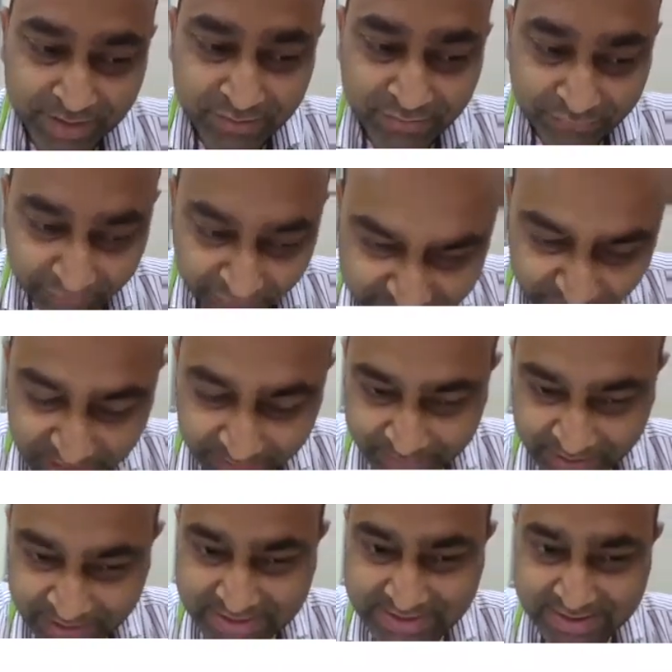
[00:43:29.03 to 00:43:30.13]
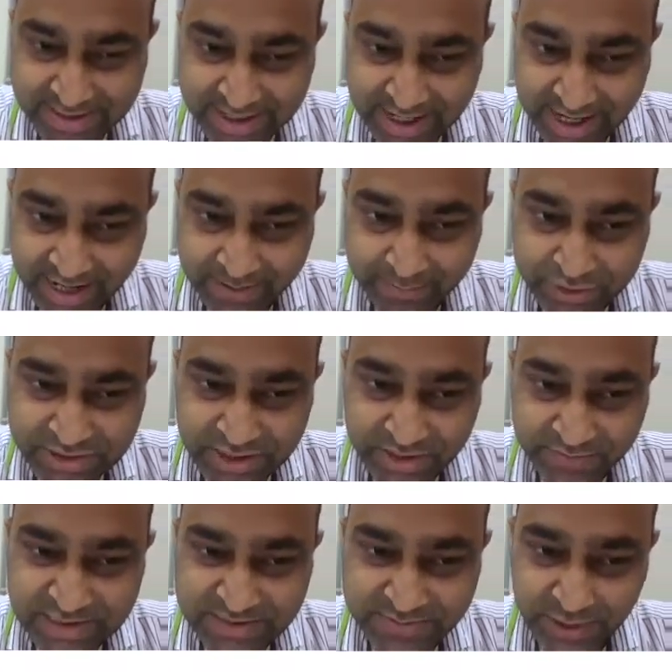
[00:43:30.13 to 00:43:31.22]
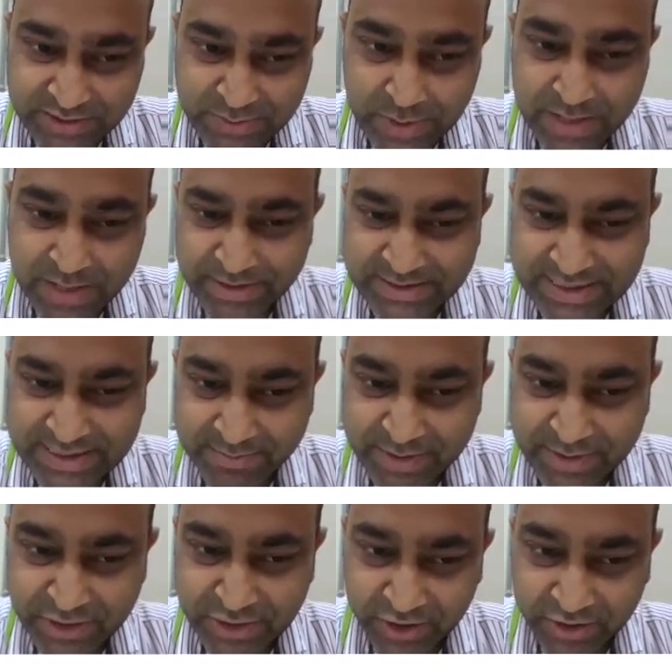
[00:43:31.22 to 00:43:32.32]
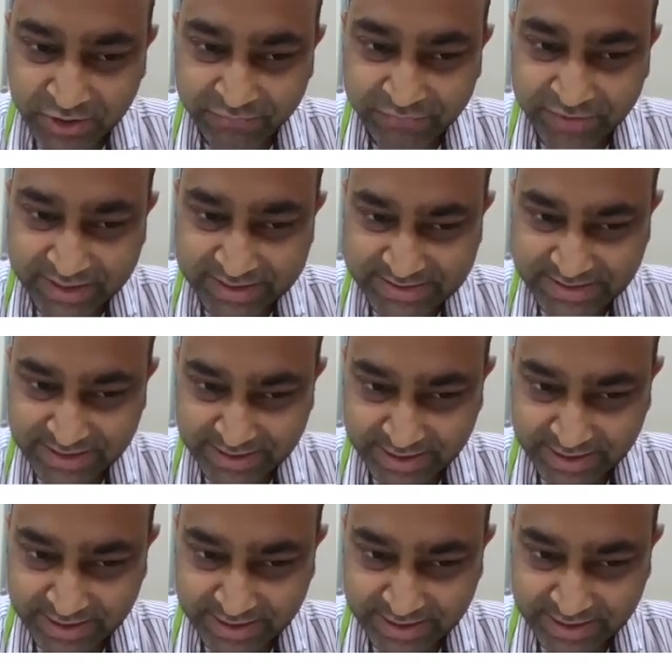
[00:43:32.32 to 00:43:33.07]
phospholipids, and most of these phospholipids can be thought of as